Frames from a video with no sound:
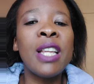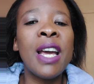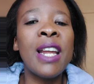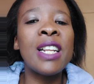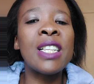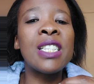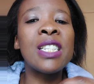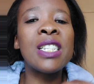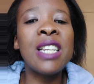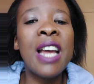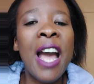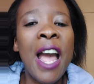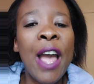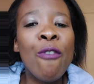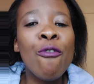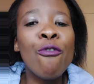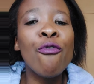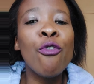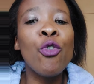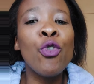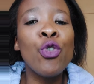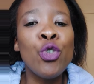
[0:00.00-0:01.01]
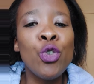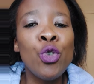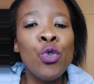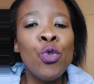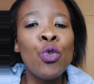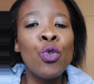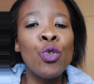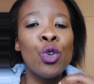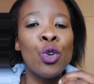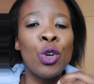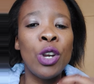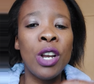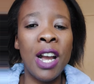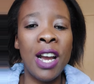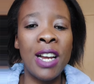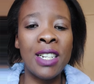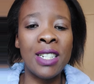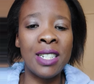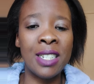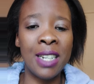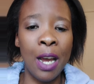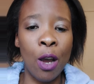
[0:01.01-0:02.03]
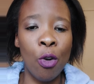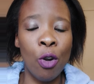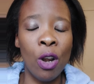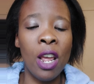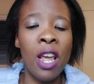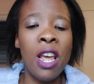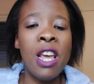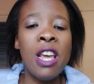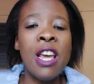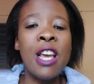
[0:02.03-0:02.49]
that it's time for you to cut down,